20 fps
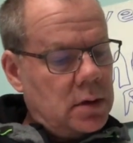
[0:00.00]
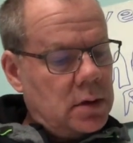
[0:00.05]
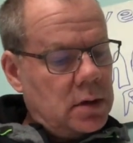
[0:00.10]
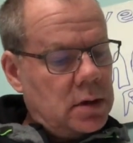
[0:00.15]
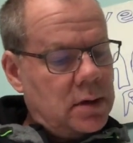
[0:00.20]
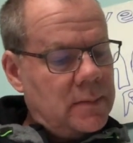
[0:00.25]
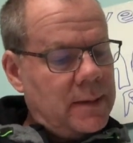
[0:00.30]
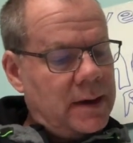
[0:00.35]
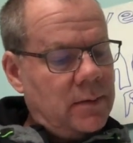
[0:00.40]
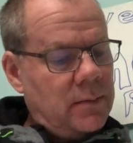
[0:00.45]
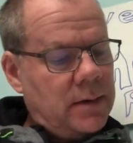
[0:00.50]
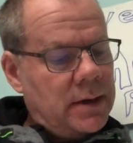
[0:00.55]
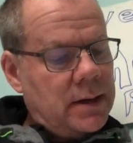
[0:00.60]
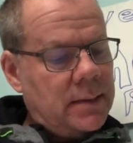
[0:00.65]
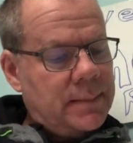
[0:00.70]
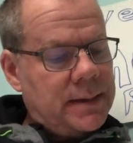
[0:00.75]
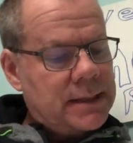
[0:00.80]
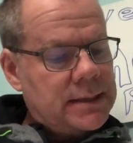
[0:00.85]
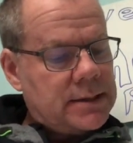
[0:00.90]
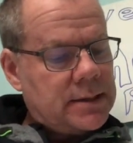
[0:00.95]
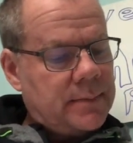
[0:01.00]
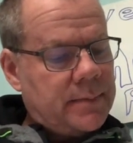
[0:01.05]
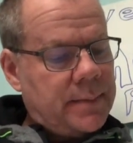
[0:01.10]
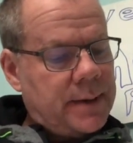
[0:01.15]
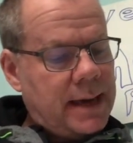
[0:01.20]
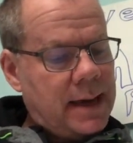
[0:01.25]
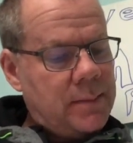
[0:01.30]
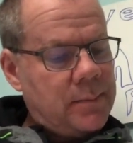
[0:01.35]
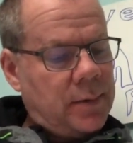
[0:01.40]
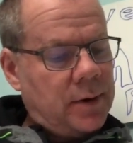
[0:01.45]
You might want a piece of
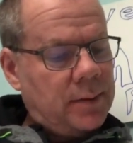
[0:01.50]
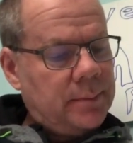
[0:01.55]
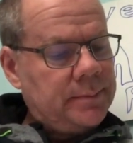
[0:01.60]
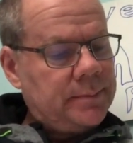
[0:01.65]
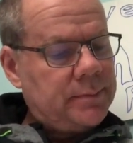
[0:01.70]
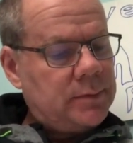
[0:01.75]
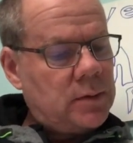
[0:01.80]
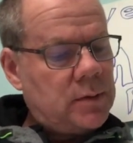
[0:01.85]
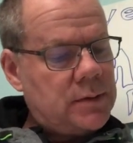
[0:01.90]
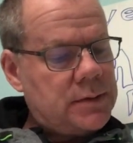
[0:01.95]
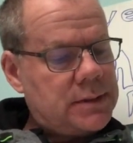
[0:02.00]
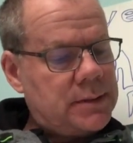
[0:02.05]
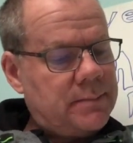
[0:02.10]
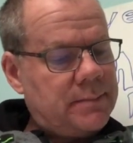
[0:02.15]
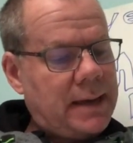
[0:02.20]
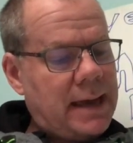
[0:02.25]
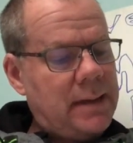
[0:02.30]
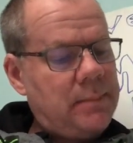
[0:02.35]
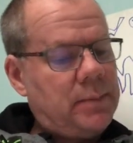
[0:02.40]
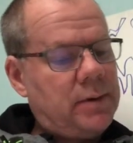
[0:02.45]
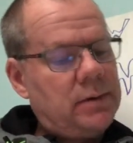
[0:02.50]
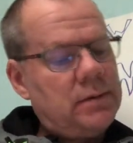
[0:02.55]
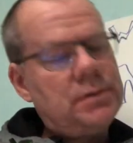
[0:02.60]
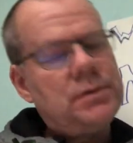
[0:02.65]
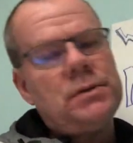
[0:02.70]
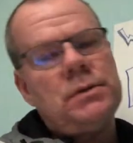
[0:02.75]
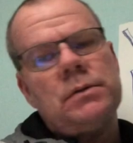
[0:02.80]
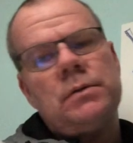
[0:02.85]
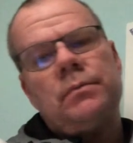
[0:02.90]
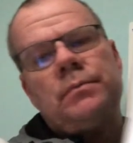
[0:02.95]
paper or some
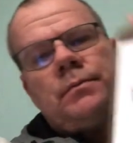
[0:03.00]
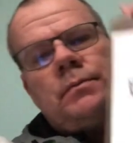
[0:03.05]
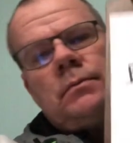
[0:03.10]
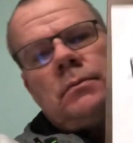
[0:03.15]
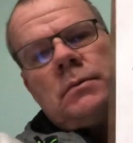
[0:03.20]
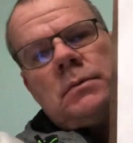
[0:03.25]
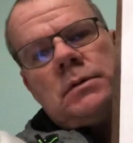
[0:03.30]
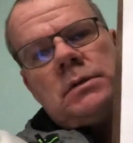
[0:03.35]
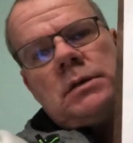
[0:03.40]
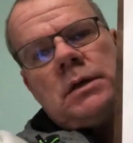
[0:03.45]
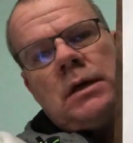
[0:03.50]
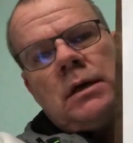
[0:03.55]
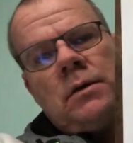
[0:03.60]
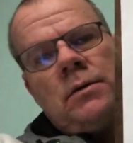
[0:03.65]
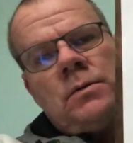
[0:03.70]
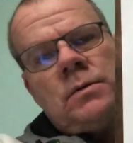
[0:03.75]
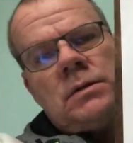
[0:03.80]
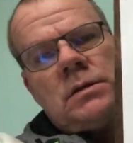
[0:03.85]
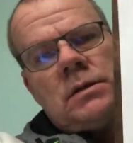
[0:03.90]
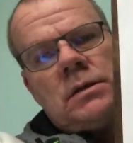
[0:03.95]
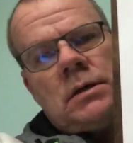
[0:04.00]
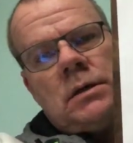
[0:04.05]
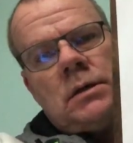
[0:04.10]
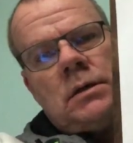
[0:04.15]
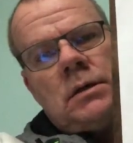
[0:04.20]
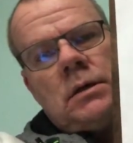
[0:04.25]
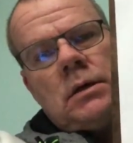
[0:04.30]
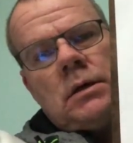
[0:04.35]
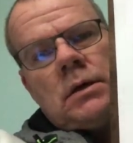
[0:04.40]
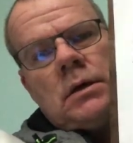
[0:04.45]
papers to use to
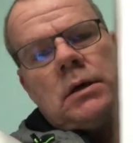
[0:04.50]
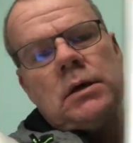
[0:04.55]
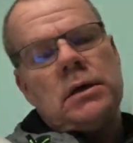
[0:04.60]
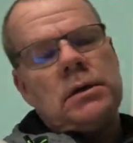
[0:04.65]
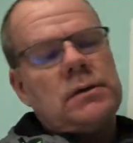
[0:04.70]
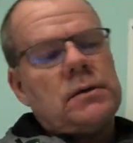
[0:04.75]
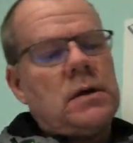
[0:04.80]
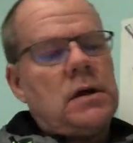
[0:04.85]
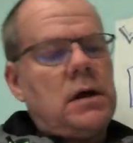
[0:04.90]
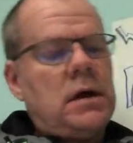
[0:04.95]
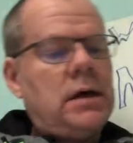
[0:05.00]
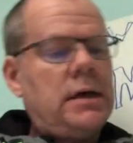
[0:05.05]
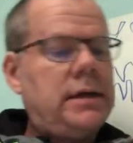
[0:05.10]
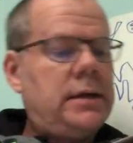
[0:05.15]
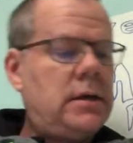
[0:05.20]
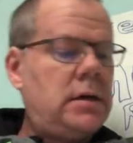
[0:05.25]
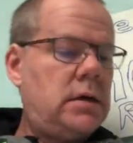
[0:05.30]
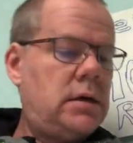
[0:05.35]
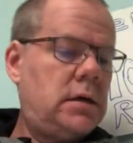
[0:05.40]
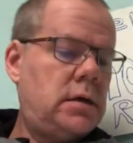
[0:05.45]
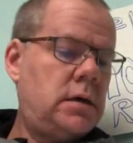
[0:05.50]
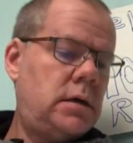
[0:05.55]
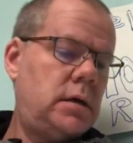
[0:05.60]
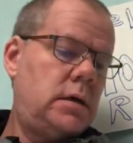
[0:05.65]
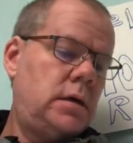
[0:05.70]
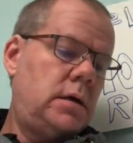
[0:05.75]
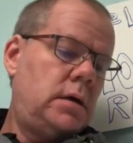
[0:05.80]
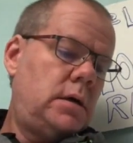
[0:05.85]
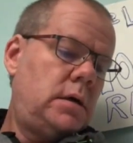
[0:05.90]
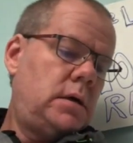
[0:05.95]
draw on
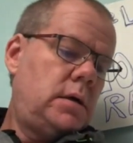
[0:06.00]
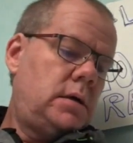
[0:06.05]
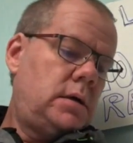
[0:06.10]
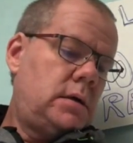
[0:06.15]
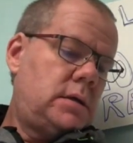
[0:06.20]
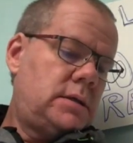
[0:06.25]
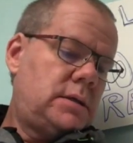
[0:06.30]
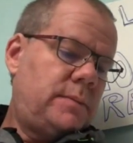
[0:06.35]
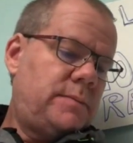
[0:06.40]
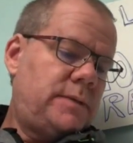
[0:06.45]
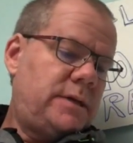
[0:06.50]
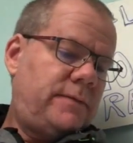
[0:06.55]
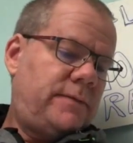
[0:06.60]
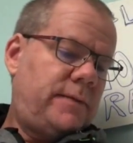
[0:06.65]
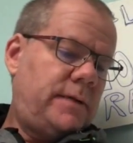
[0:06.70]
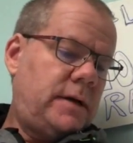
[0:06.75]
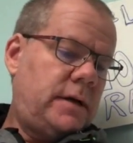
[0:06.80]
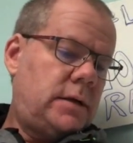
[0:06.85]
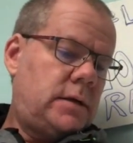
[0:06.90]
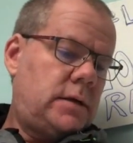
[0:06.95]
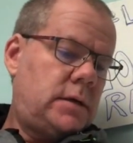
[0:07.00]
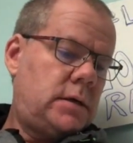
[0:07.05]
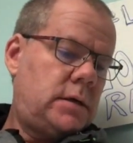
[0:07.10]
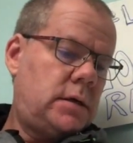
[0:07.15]
some different